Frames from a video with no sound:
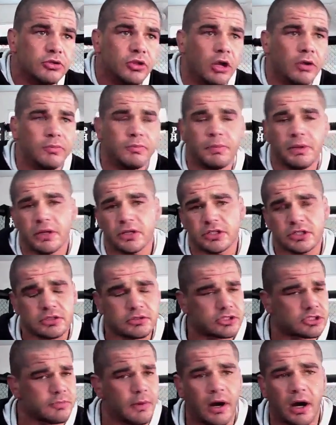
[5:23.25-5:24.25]
Don't be a
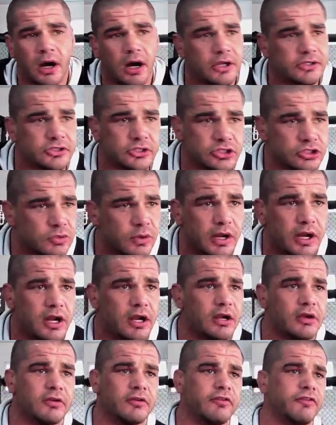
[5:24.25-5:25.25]
smart ass on
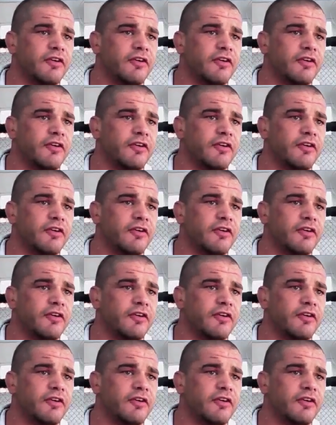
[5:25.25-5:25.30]
Twitter and